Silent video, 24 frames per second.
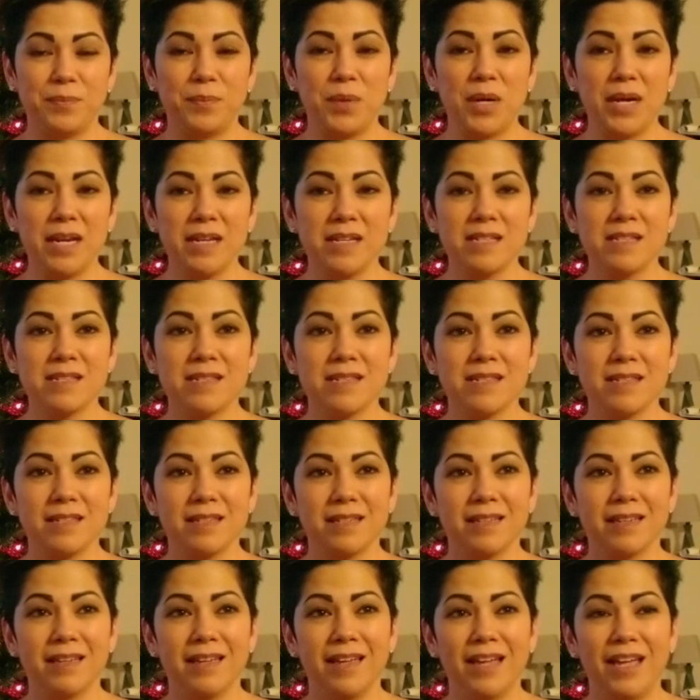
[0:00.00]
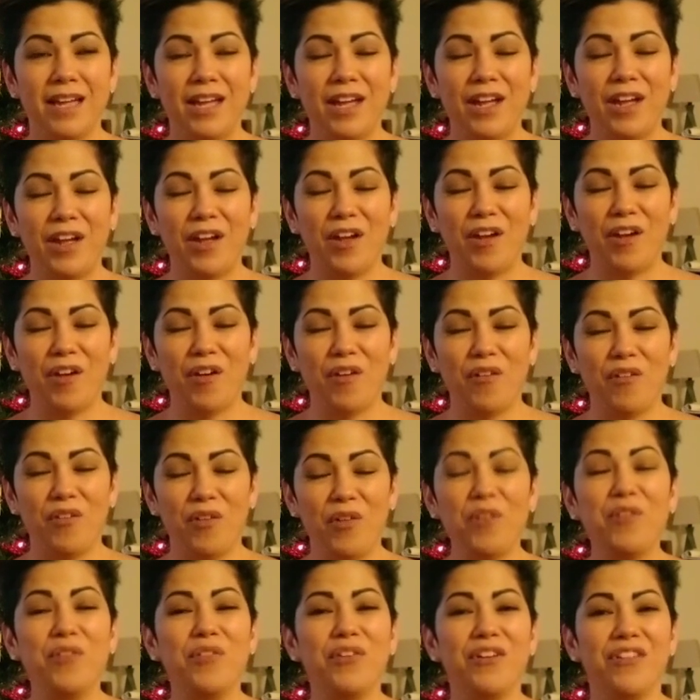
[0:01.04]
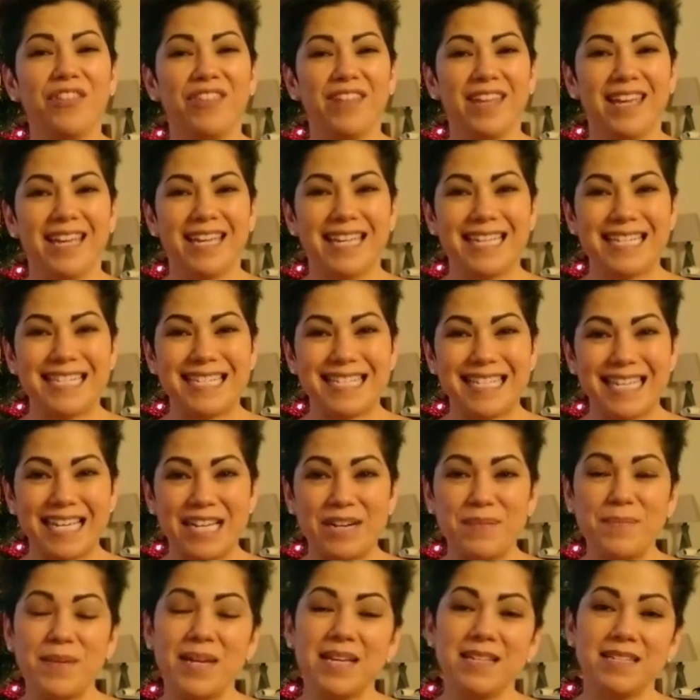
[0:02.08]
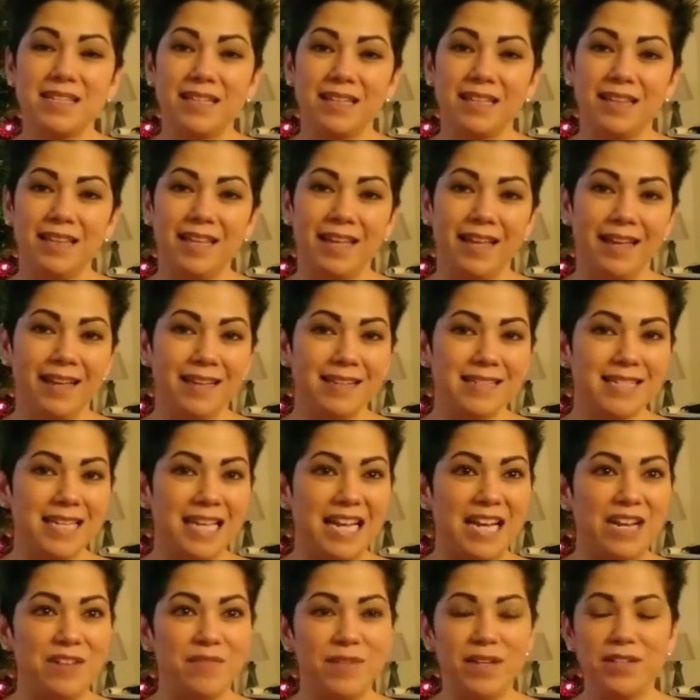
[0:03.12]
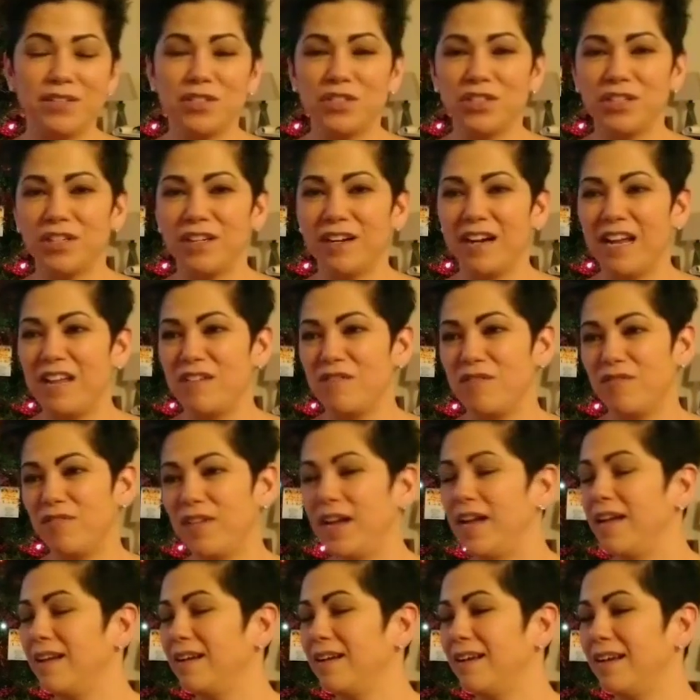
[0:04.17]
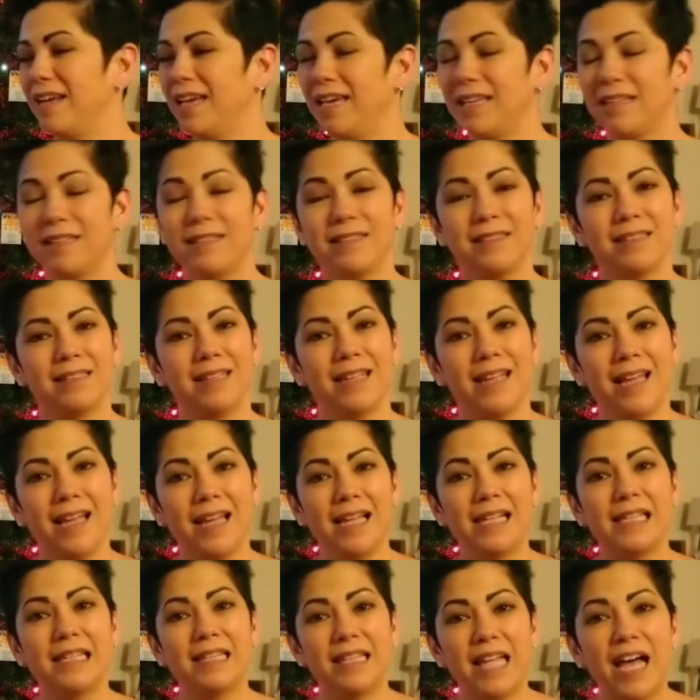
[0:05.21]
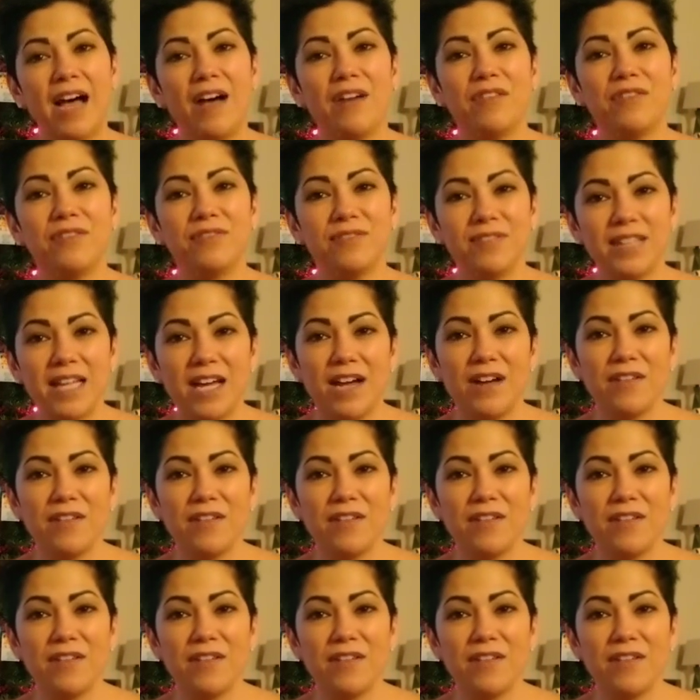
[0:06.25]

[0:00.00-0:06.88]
brings fruitful things and amazing things and adventure and fun and love.